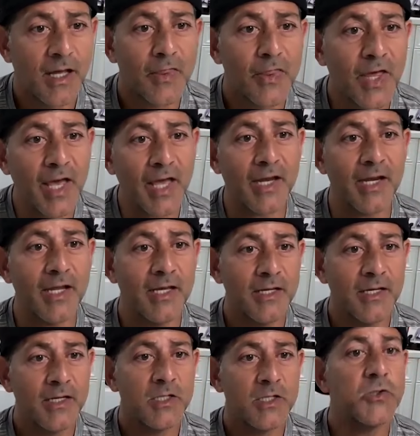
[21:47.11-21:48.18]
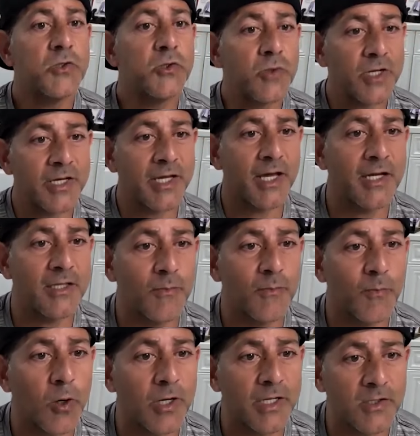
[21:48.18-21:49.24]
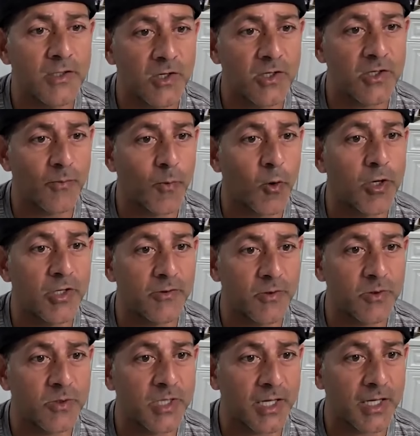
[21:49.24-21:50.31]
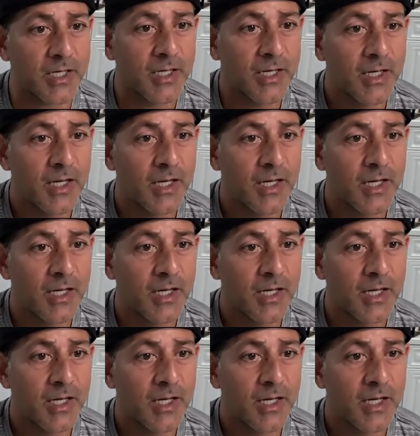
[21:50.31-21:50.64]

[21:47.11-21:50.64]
Then you do it again in the morning during your morning routine.